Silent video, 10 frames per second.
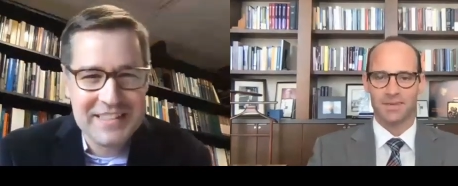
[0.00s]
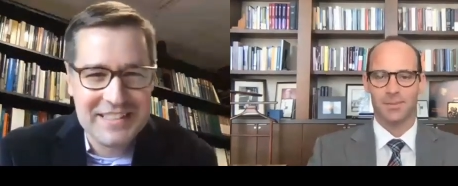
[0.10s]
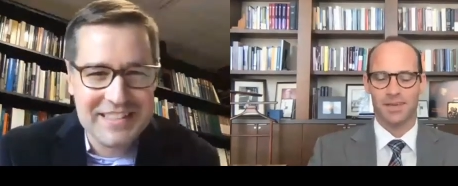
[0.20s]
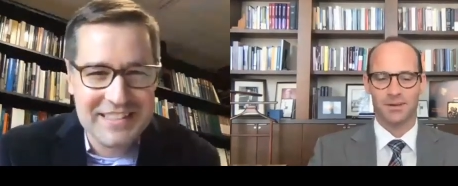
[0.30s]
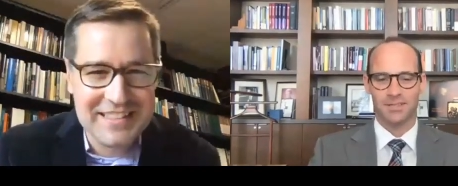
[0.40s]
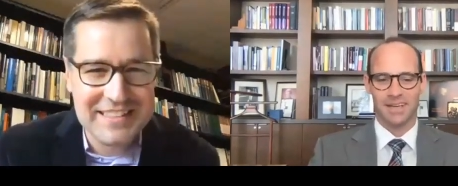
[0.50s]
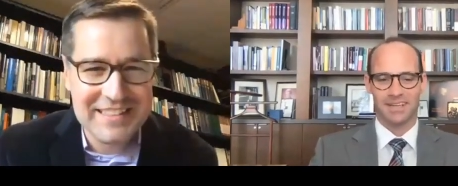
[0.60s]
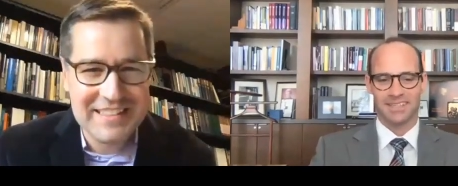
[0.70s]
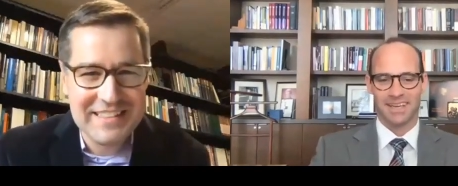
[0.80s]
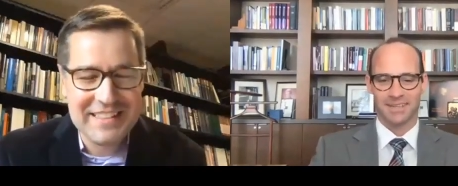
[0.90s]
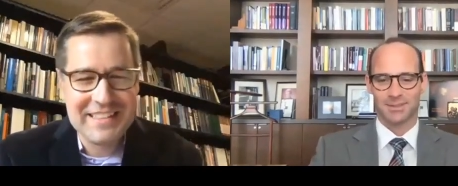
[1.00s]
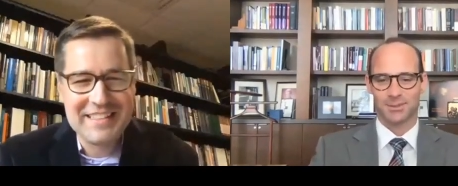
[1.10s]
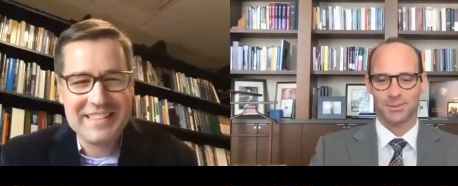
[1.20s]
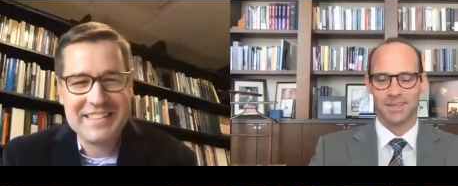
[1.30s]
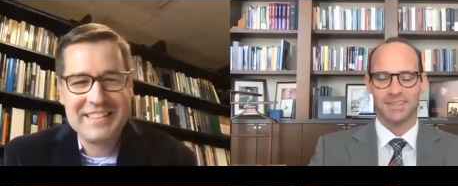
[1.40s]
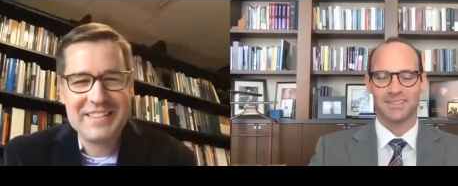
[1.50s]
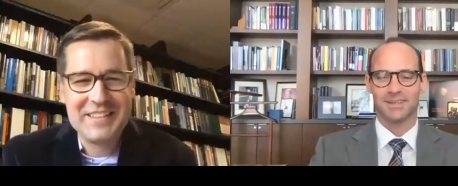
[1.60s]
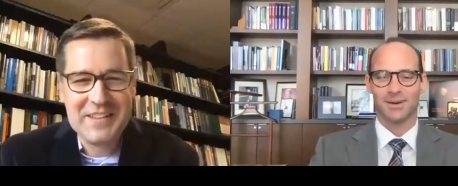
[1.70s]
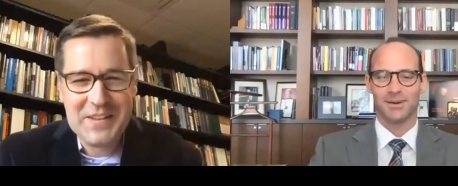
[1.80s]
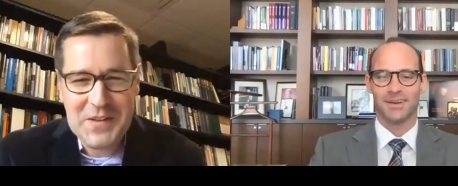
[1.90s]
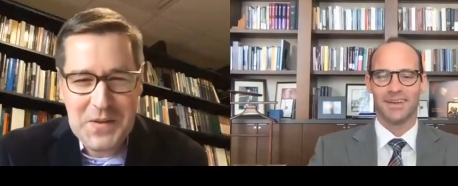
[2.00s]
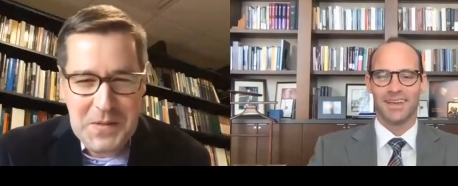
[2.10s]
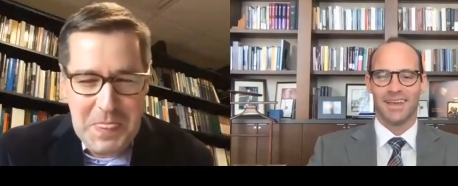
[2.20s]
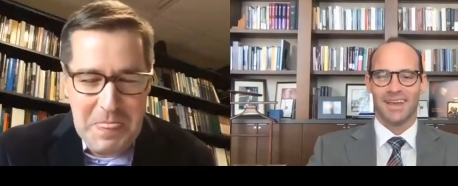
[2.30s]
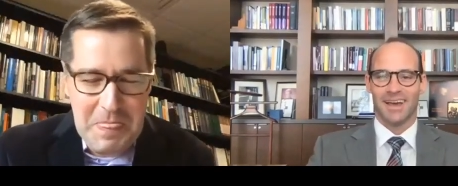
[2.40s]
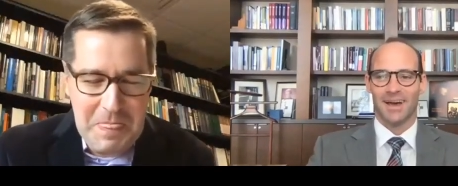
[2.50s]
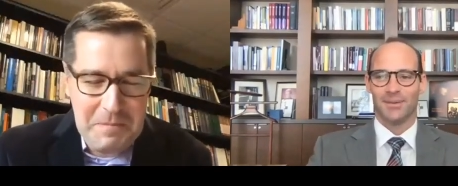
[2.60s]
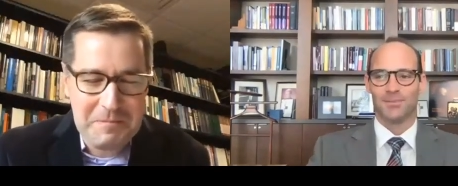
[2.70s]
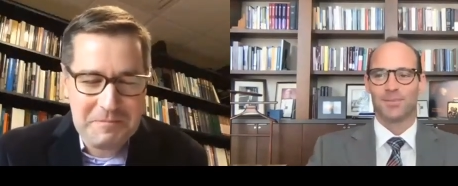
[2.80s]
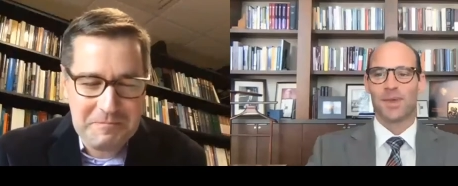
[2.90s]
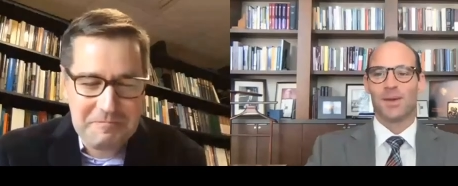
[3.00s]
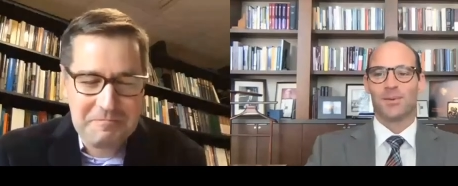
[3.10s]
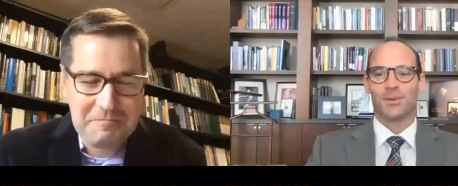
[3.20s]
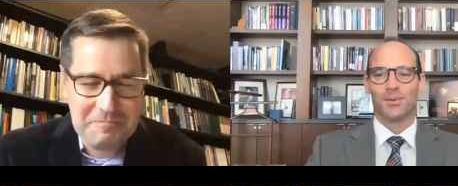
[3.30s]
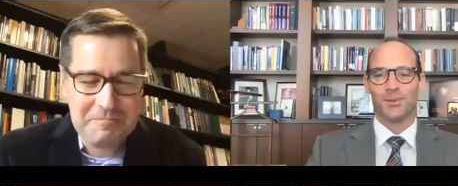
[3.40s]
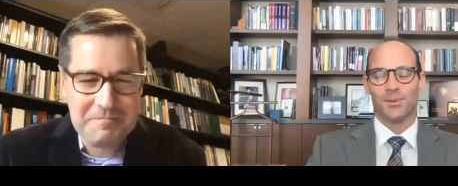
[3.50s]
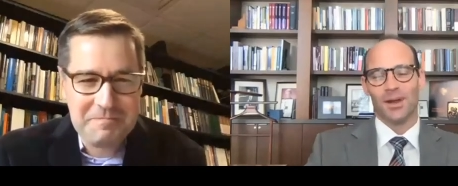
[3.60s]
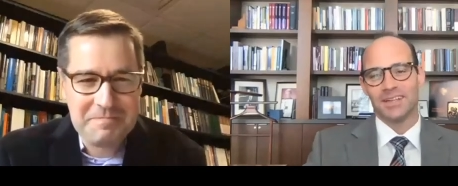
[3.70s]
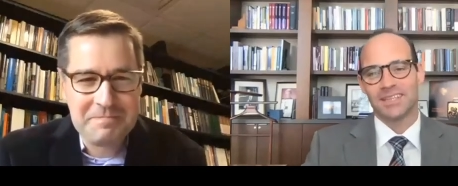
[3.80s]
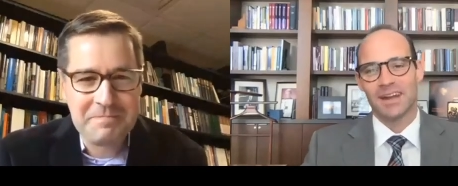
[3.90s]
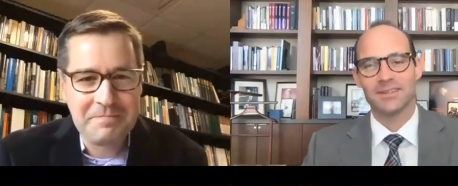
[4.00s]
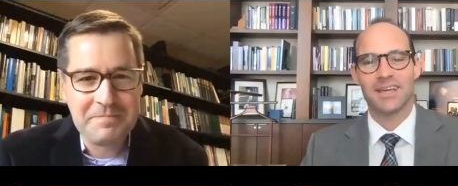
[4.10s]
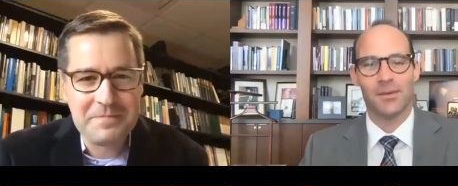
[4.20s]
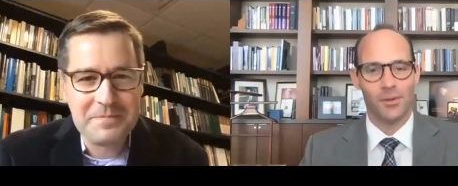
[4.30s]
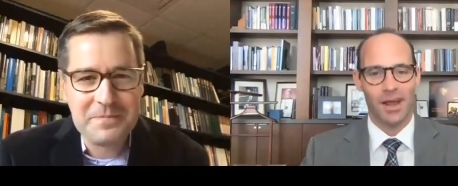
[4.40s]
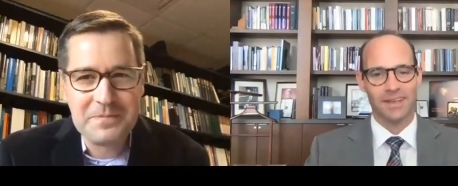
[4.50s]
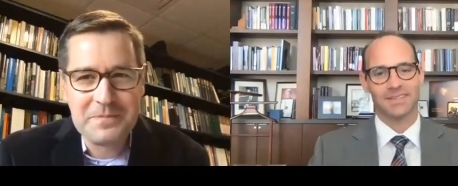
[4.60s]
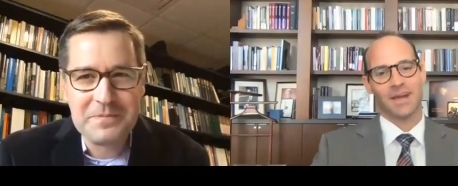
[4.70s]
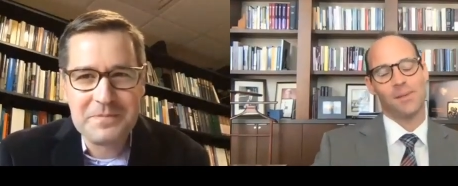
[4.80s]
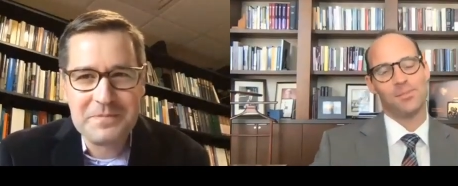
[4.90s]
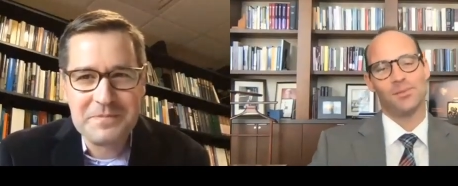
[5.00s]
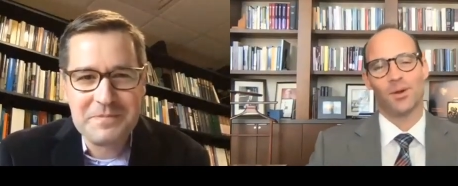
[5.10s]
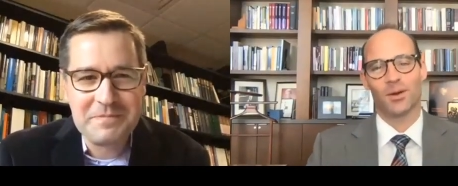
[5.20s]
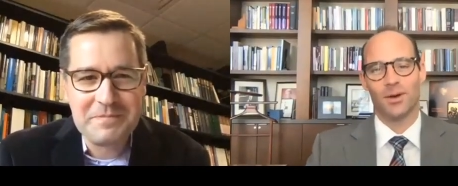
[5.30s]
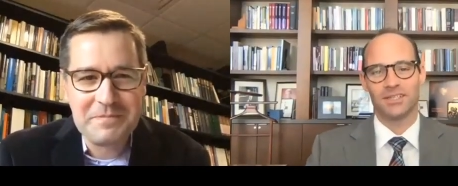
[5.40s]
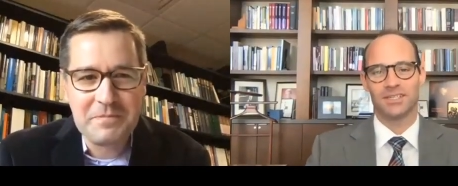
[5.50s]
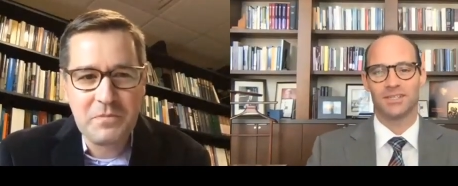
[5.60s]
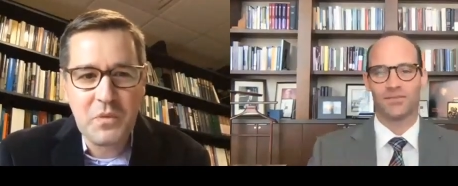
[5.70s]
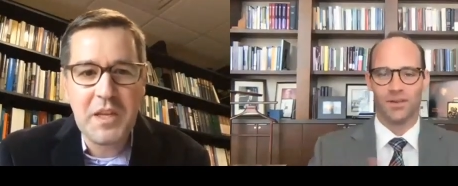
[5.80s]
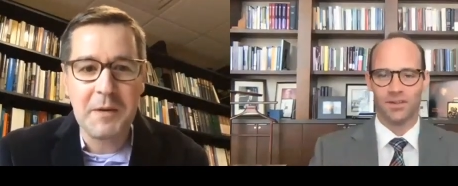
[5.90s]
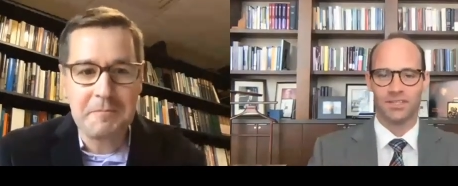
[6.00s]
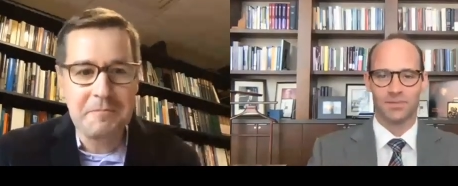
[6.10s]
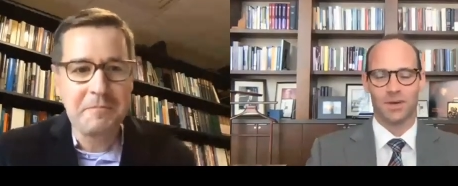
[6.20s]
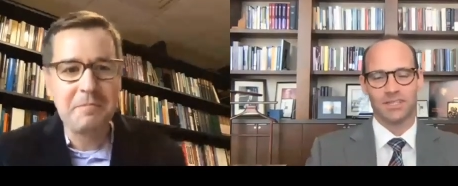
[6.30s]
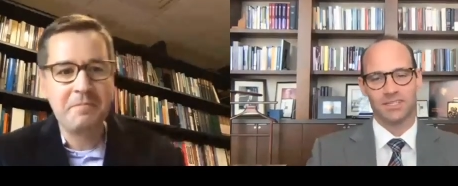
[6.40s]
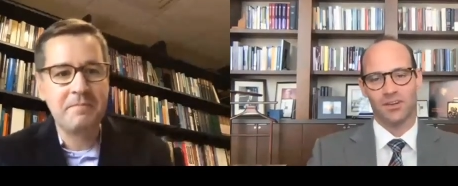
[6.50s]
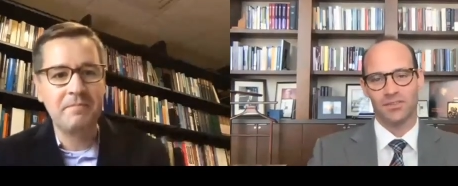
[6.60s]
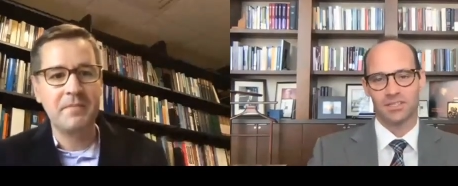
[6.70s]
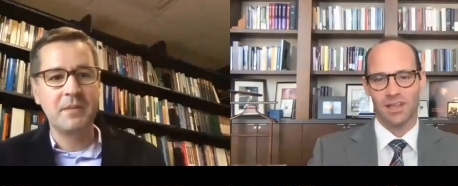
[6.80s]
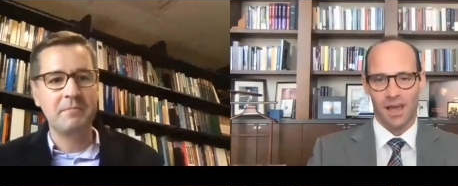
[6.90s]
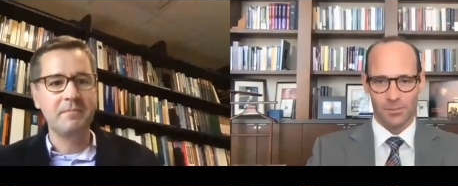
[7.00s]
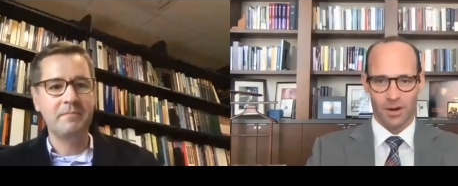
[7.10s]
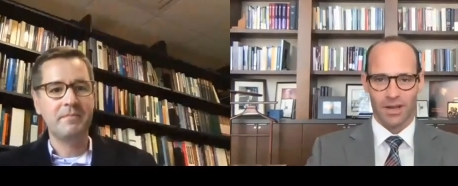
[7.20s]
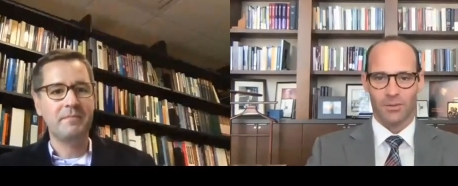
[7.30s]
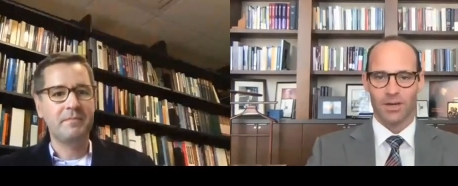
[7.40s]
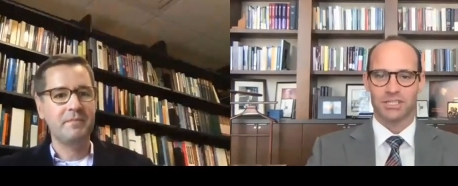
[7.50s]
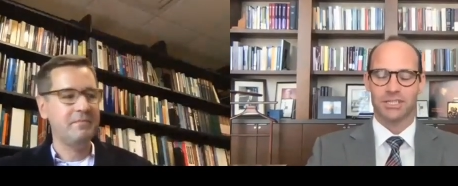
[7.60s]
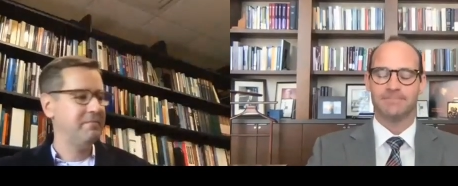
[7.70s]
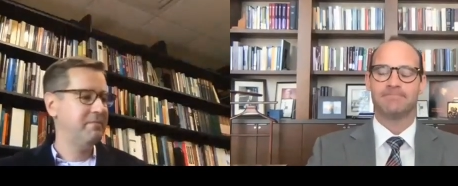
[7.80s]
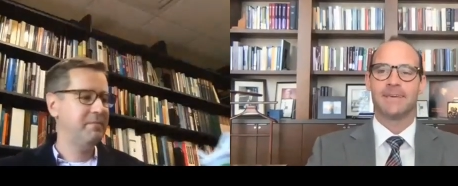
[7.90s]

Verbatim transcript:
Speaker 1: be entertaining texts to read. So um, we're, we're, running tight on time. I want to ask a couple of more questions. The first is my selfish library question.